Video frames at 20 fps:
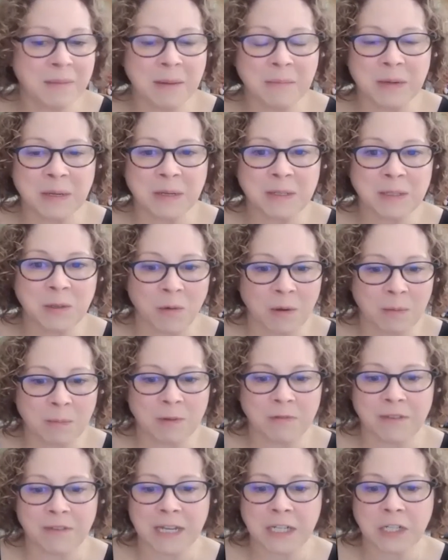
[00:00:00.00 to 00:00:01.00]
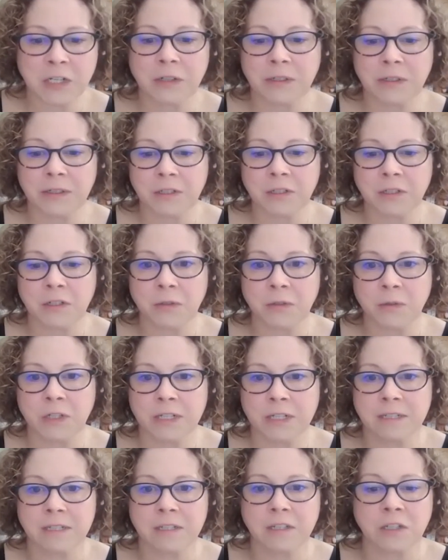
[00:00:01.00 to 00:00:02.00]
members or professionals to
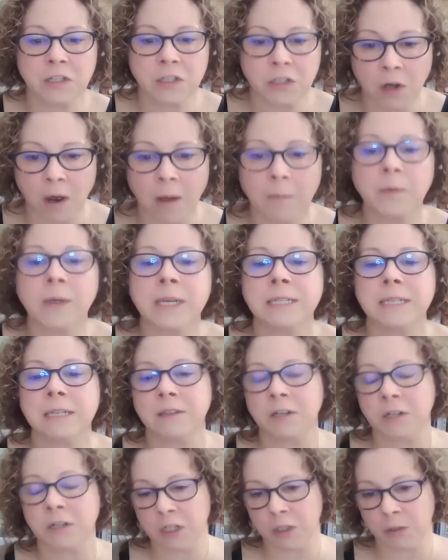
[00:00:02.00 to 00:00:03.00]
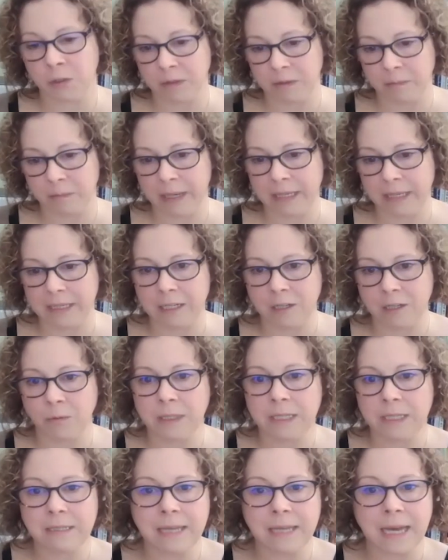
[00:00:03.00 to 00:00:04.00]
just stop raising their children
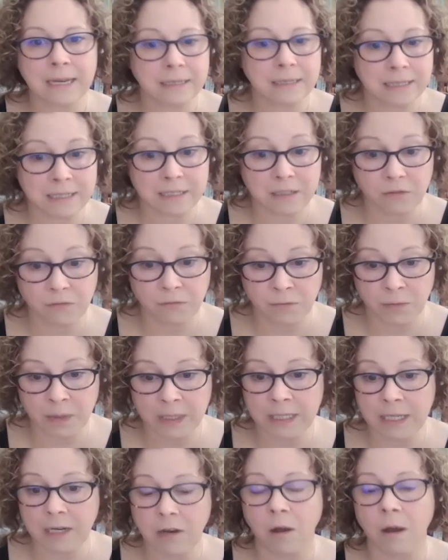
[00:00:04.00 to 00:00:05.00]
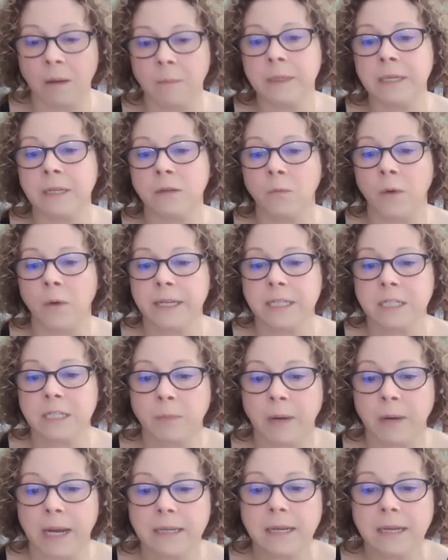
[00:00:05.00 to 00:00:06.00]
bilingually. That is really common and
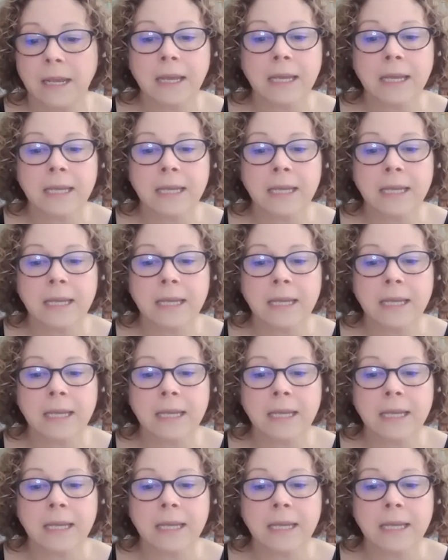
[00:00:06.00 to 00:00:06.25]
widespread.